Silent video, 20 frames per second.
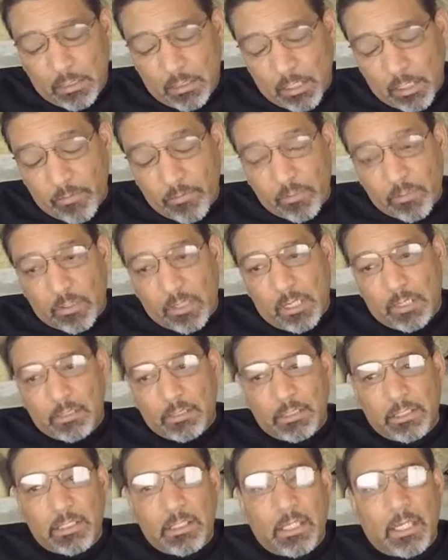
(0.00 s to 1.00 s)
Governor
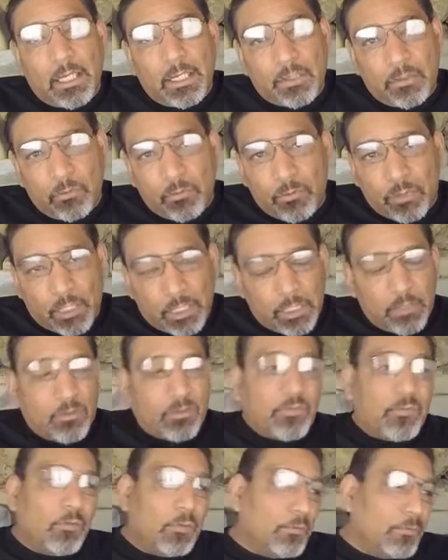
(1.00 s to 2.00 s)
Conley, I knew that he
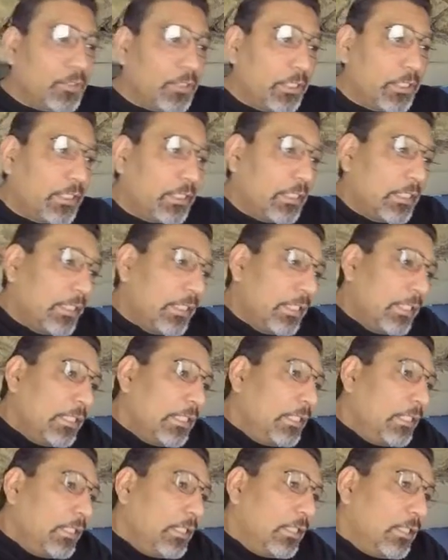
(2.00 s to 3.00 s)
was full of shit.
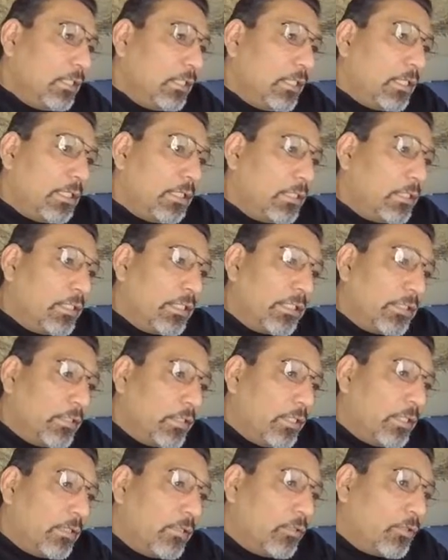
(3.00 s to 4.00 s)

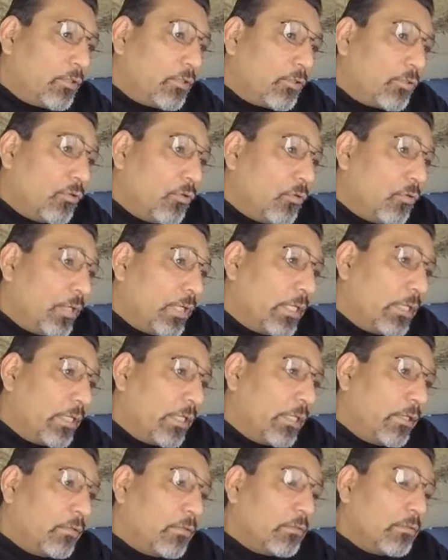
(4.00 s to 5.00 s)
There's no way in
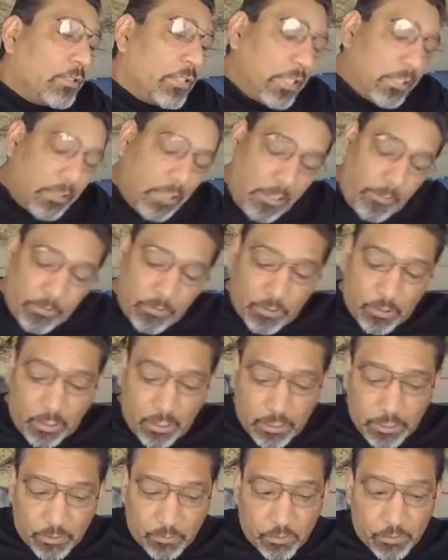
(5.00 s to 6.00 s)
hell that Governor
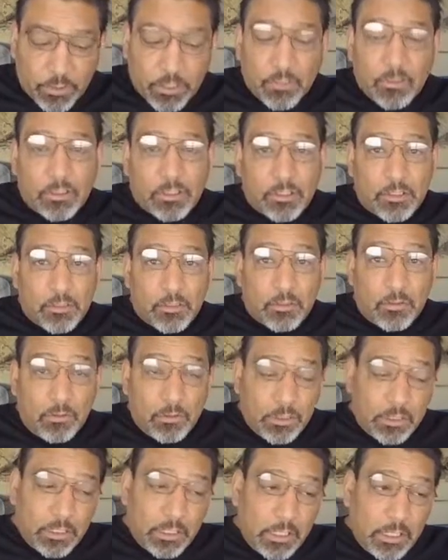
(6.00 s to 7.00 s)
Conley was in
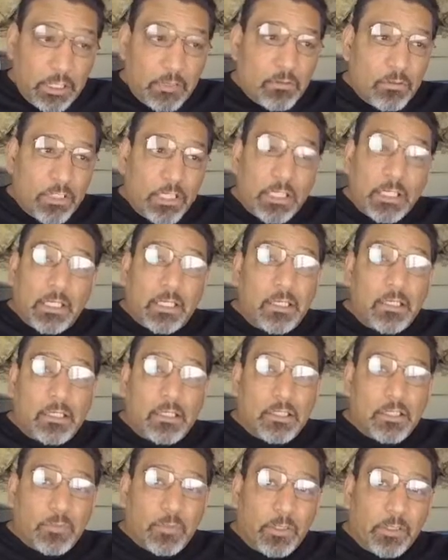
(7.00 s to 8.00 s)
on any kind
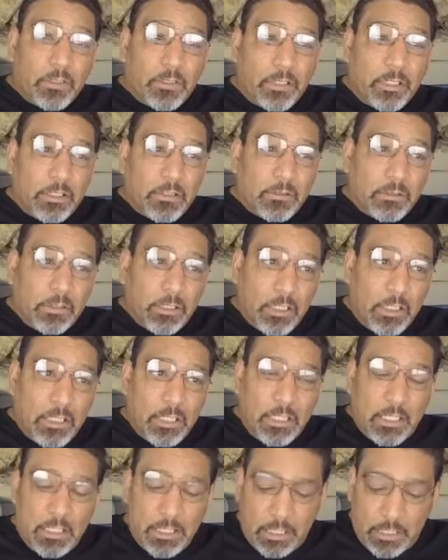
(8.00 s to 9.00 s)
of conspiracy.
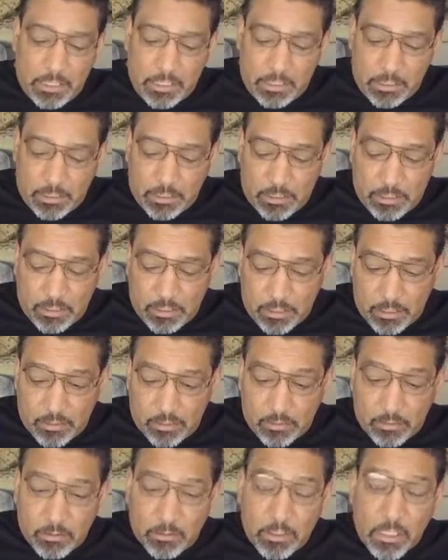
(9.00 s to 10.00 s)

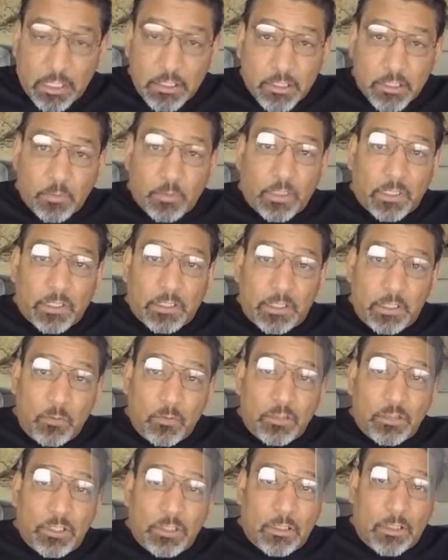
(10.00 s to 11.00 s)
Not just because he
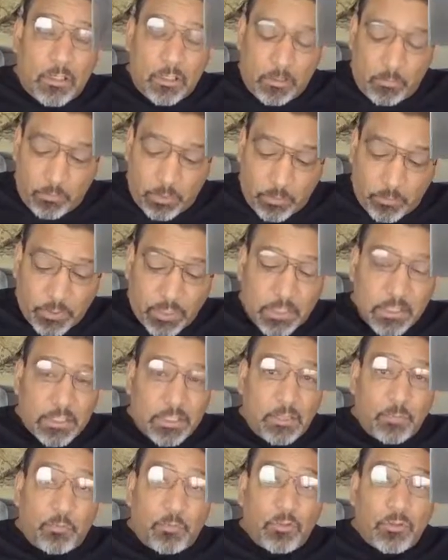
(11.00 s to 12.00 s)
was in the car, but because
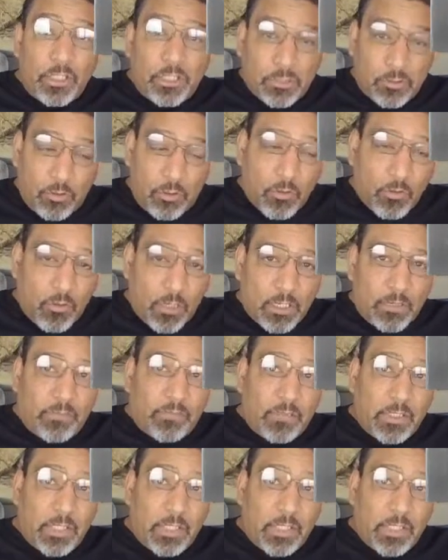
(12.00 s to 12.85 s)
he put his own wife